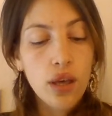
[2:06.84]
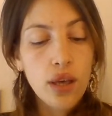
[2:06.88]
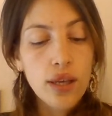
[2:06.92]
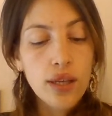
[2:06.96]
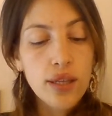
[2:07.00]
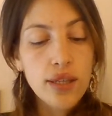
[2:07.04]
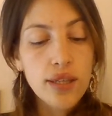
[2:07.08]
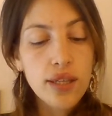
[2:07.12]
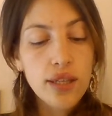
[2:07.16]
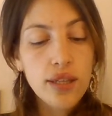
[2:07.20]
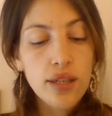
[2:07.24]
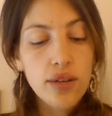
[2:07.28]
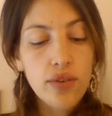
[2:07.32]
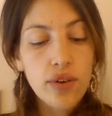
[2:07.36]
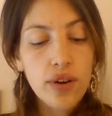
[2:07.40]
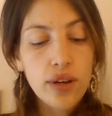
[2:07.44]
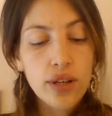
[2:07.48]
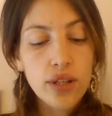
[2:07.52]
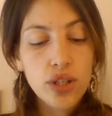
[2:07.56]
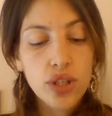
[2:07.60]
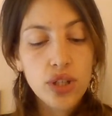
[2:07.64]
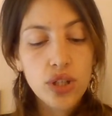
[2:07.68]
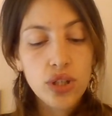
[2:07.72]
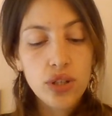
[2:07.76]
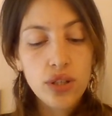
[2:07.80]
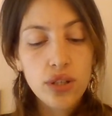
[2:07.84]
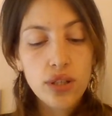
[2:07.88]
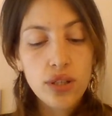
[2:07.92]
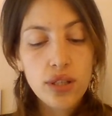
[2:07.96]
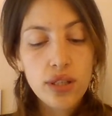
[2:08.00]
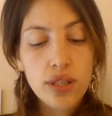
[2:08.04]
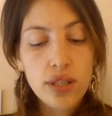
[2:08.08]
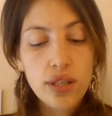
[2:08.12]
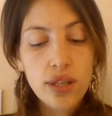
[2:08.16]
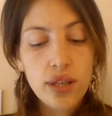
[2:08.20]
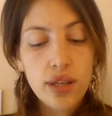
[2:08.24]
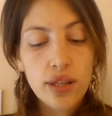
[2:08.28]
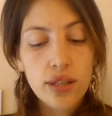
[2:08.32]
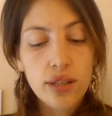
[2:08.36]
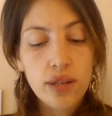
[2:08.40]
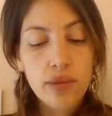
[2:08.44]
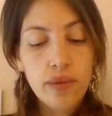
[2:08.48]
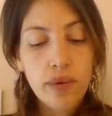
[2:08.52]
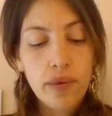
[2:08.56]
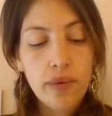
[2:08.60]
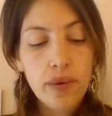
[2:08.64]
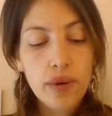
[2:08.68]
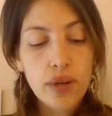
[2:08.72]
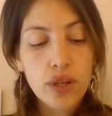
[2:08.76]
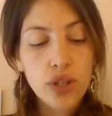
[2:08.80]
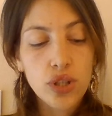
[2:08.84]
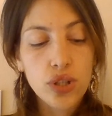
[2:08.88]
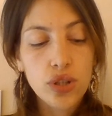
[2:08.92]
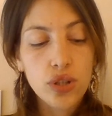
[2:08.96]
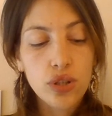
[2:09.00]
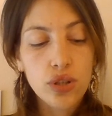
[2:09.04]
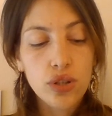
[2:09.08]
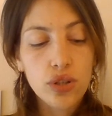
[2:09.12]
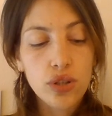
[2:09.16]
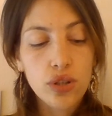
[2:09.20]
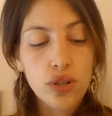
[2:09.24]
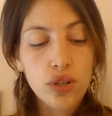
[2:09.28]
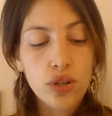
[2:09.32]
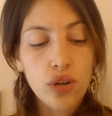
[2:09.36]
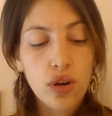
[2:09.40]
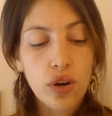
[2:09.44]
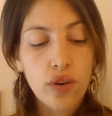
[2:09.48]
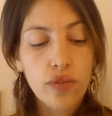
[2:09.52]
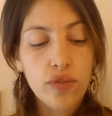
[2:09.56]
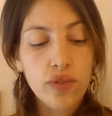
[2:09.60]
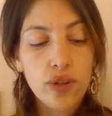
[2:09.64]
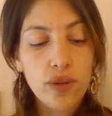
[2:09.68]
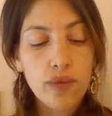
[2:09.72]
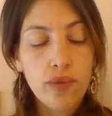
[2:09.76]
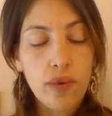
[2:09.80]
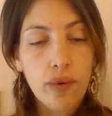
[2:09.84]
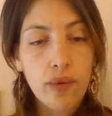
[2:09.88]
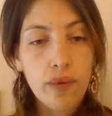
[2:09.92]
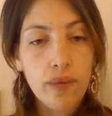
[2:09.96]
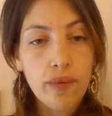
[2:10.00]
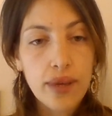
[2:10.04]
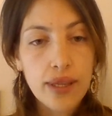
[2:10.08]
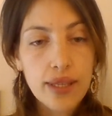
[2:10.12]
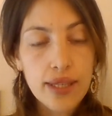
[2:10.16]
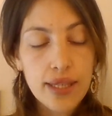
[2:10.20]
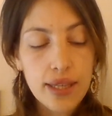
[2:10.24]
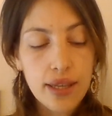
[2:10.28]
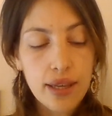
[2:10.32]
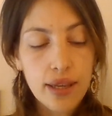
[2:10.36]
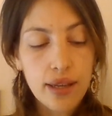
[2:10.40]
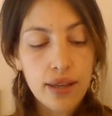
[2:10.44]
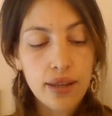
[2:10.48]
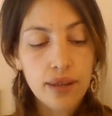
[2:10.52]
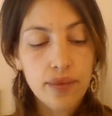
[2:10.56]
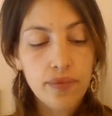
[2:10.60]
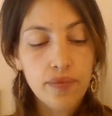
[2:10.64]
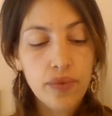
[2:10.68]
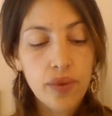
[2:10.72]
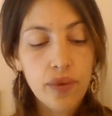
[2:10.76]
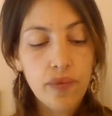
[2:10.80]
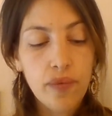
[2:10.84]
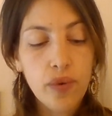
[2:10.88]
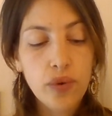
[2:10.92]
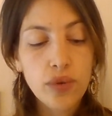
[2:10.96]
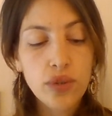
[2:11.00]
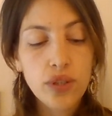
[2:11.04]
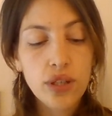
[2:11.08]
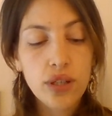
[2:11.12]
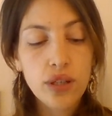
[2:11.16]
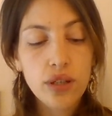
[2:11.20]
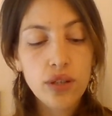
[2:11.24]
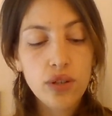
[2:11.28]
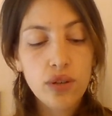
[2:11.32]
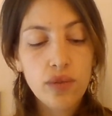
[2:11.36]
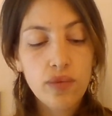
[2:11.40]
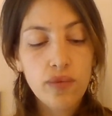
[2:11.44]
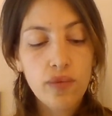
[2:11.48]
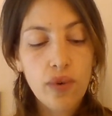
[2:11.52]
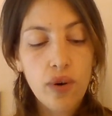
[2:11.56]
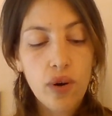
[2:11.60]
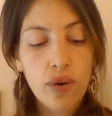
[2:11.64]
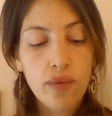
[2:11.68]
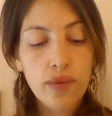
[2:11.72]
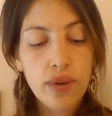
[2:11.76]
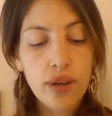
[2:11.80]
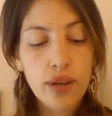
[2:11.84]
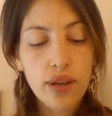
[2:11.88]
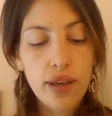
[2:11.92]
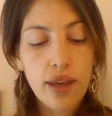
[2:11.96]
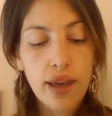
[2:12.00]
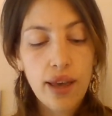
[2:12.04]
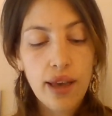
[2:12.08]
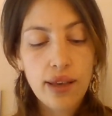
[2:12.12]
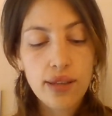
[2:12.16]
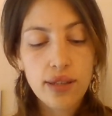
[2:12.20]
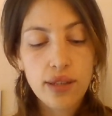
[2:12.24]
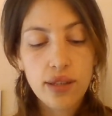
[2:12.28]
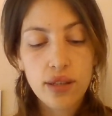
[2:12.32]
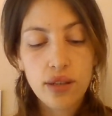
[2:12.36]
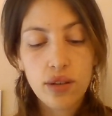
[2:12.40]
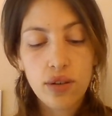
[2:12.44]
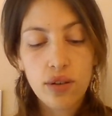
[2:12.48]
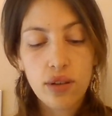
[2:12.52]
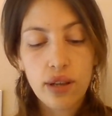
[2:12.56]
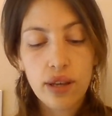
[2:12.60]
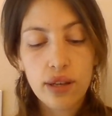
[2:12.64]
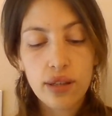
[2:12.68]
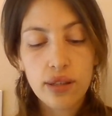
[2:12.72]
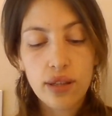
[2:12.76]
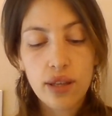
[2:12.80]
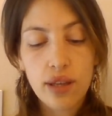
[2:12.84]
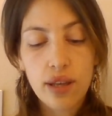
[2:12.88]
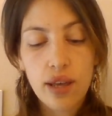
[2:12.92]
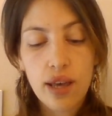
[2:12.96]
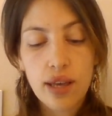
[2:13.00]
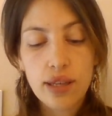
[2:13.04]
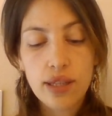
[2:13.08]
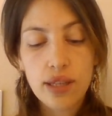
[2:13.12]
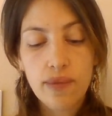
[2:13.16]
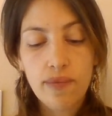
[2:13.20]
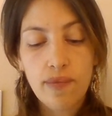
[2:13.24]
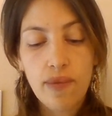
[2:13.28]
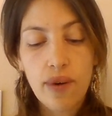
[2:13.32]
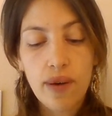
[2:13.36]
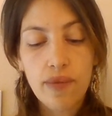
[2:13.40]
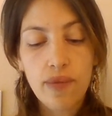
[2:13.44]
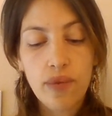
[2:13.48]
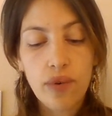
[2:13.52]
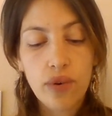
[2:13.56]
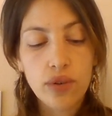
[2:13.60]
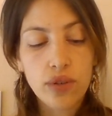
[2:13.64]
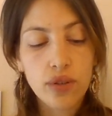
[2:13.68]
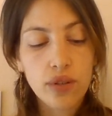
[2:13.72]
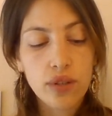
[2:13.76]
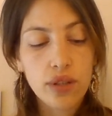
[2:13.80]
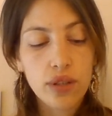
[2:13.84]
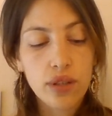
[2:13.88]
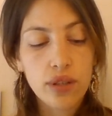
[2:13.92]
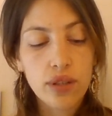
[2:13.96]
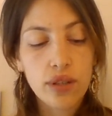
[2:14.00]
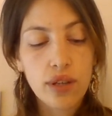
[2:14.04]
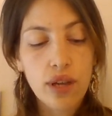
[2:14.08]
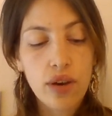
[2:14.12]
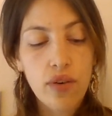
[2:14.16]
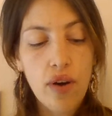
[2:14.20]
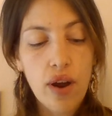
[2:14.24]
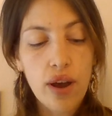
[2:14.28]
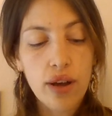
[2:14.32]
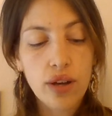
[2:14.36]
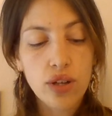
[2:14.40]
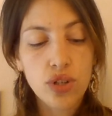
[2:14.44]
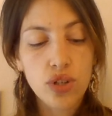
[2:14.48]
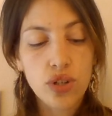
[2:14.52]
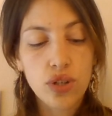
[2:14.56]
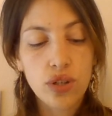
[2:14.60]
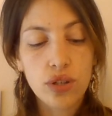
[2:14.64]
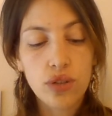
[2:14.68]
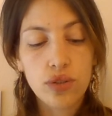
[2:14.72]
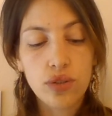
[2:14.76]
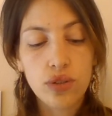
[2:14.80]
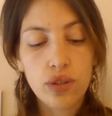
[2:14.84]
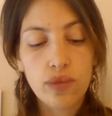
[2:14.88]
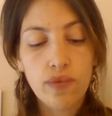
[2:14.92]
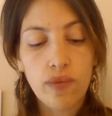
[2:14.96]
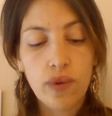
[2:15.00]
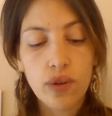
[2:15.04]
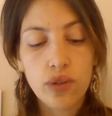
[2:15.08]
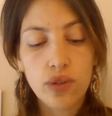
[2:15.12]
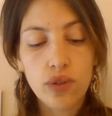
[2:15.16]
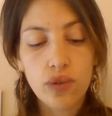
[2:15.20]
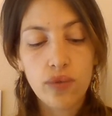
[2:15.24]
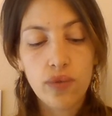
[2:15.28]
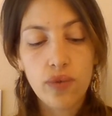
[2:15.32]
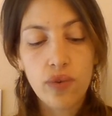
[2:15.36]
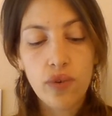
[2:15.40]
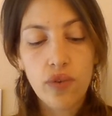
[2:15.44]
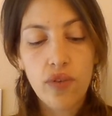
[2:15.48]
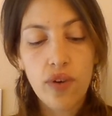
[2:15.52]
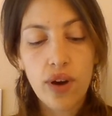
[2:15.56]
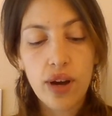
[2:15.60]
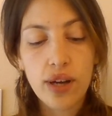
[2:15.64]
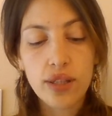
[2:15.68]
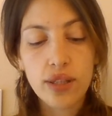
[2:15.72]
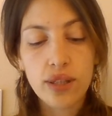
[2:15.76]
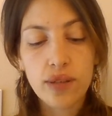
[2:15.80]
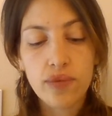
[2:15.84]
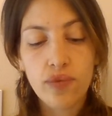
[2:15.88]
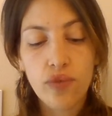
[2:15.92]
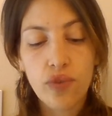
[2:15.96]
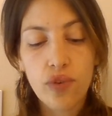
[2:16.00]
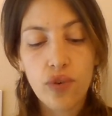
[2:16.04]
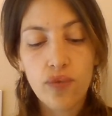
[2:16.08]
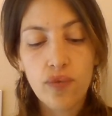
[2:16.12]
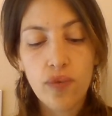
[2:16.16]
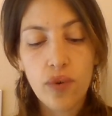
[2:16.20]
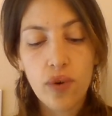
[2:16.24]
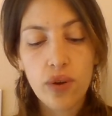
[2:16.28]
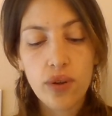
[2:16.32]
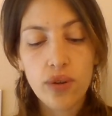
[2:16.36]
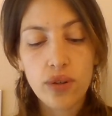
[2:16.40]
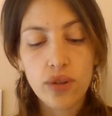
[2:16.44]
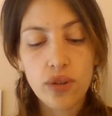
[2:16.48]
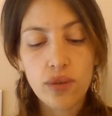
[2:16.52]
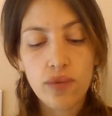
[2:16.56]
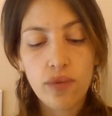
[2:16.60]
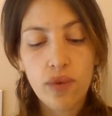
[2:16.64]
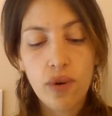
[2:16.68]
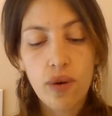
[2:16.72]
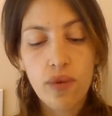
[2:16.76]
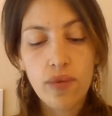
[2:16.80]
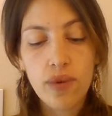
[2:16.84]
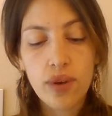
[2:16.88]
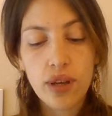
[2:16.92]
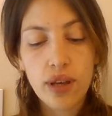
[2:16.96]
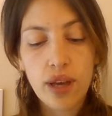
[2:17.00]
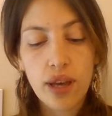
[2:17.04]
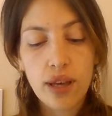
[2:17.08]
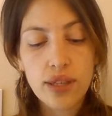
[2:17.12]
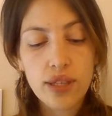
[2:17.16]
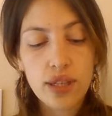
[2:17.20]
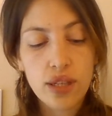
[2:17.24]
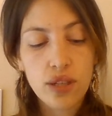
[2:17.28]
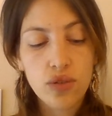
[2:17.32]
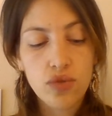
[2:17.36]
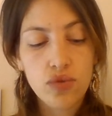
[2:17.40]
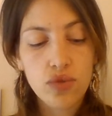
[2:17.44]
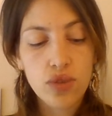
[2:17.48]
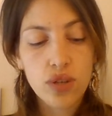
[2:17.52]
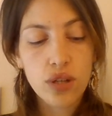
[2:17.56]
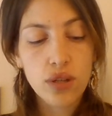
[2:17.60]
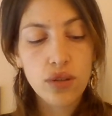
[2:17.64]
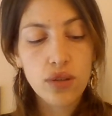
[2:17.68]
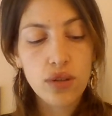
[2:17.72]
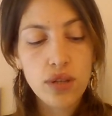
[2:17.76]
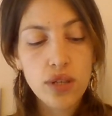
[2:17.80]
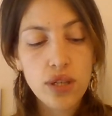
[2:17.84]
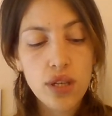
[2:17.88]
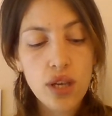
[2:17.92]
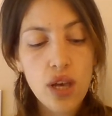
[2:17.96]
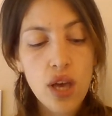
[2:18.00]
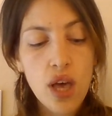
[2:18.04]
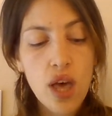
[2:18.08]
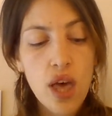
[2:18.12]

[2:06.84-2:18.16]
See directions on the preparation of the bromobenzene. Put the hydrobromic acid collected as a byproduct in the reaction into the bottle provided for hydrobromic acid residues.